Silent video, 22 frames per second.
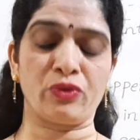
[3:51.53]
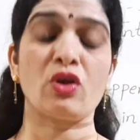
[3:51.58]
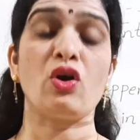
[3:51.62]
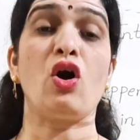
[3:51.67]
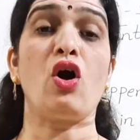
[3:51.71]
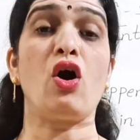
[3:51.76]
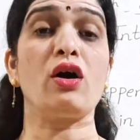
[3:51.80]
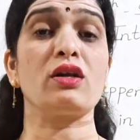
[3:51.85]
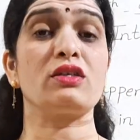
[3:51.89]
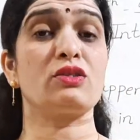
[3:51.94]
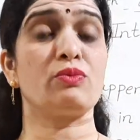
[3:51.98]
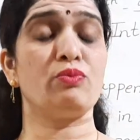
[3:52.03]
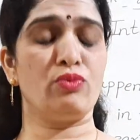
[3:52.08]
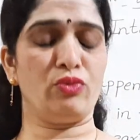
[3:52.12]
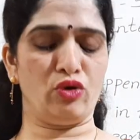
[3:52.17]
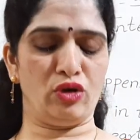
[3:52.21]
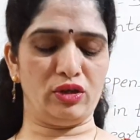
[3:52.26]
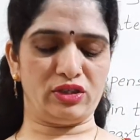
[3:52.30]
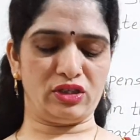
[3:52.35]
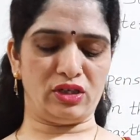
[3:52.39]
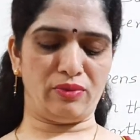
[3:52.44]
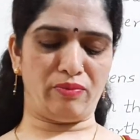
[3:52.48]
hot
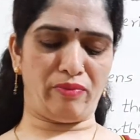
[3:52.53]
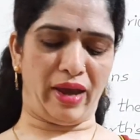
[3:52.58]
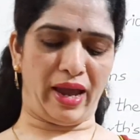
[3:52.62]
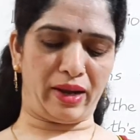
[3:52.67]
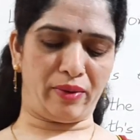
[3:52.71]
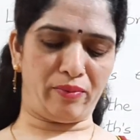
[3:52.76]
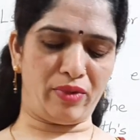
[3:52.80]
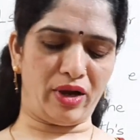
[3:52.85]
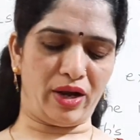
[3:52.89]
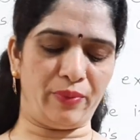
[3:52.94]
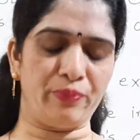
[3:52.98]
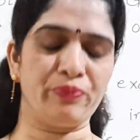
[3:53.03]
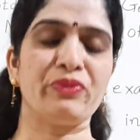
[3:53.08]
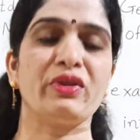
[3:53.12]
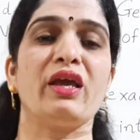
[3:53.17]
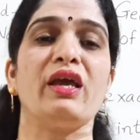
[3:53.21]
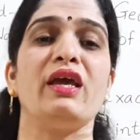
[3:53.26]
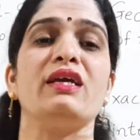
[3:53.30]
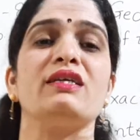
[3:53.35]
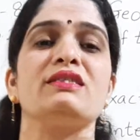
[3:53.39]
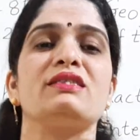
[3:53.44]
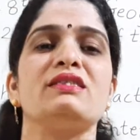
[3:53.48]
molten magma,
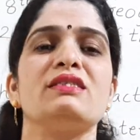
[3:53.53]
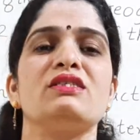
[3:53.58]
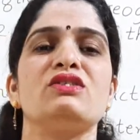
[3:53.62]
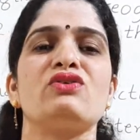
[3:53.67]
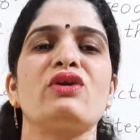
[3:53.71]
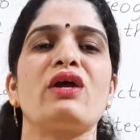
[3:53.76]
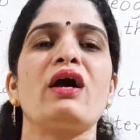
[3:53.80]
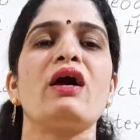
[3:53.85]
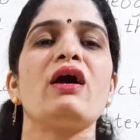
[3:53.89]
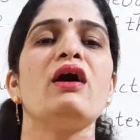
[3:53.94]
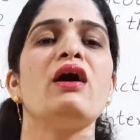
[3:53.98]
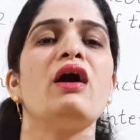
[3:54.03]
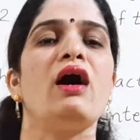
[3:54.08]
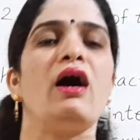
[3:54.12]
etc.